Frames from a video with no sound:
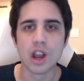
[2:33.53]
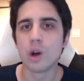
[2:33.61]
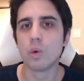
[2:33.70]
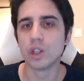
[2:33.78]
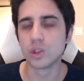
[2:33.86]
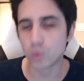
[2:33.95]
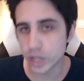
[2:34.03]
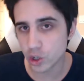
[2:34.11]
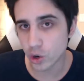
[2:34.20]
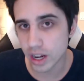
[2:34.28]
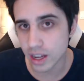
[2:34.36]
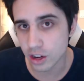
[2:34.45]
was win
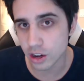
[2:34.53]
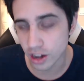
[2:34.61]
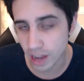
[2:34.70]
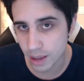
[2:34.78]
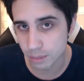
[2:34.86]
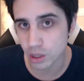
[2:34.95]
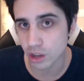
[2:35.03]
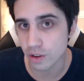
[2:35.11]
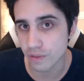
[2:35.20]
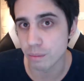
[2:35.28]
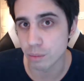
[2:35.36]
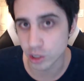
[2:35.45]
trading in your games on
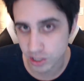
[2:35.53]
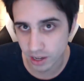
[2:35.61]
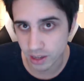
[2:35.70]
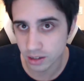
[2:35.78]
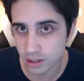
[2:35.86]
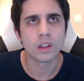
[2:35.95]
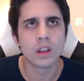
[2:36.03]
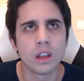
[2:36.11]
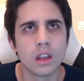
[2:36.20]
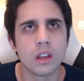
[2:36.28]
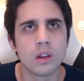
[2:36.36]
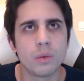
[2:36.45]
November 2nd.
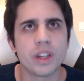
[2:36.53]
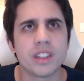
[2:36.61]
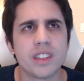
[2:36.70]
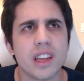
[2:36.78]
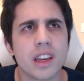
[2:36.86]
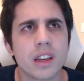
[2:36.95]
Wait a sec.